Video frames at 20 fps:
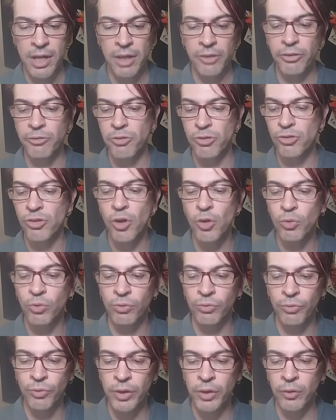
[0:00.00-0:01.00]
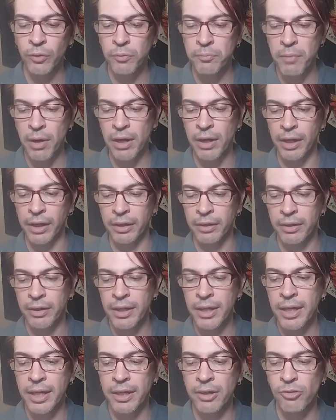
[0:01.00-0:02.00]
There is no real mind.
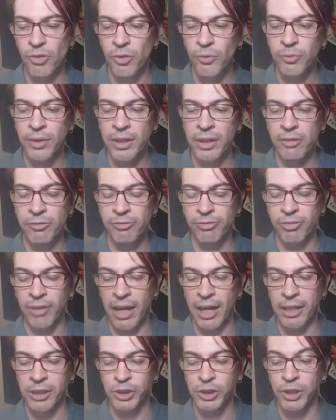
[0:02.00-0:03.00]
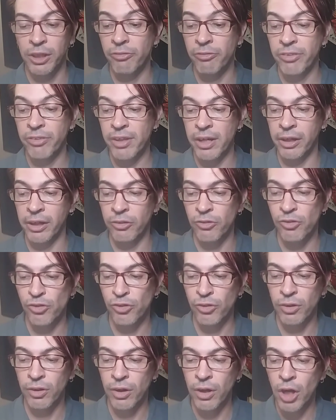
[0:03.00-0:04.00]
It is only the flash of things.
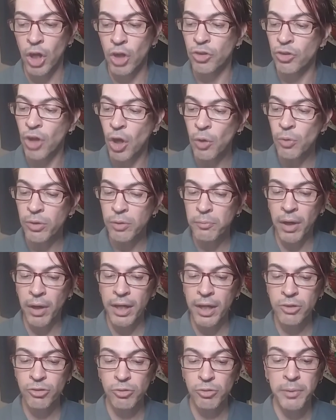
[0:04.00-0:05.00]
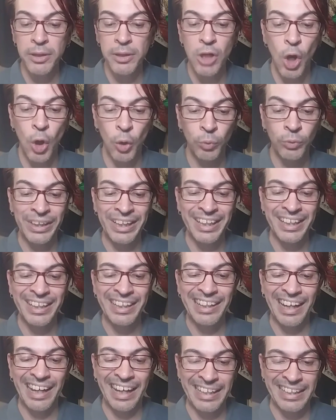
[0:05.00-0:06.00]
Know the mind to be only
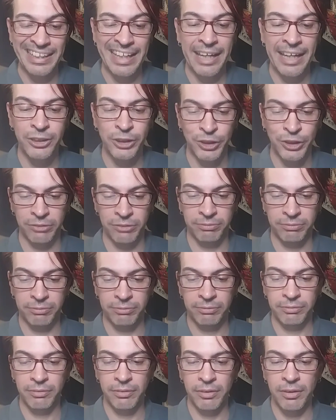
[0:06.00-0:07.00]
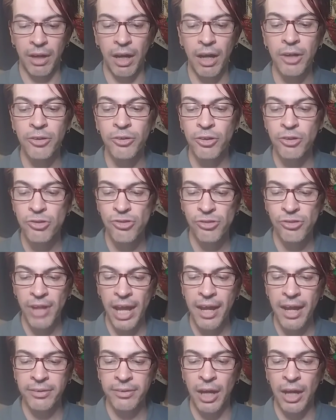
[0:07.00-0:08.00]
ideation.
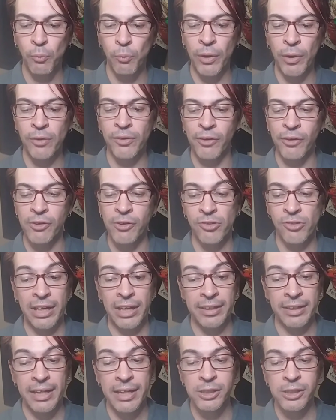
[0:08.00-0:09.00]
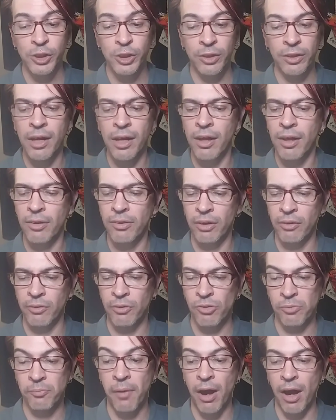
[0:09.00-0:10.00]
Understand that where there is ideation, there
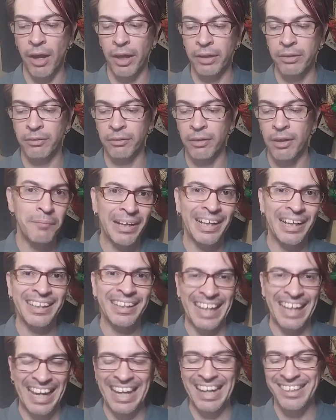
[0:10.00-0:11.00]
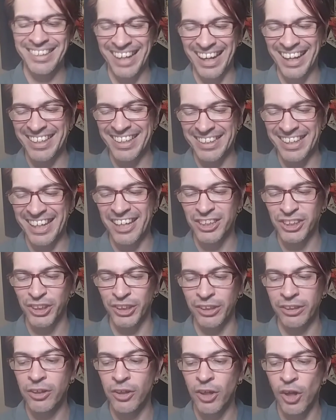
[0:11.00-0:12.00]
is mind. Mind and
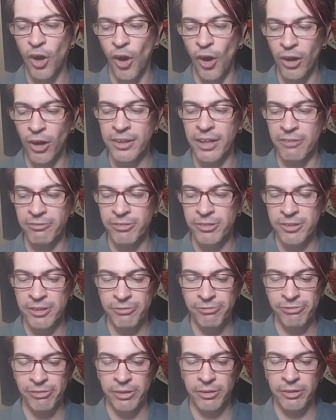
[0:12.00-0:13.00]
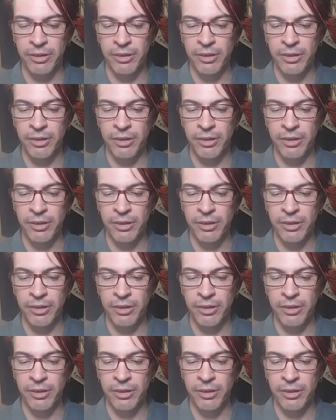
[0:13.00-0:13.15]
ideation are never different.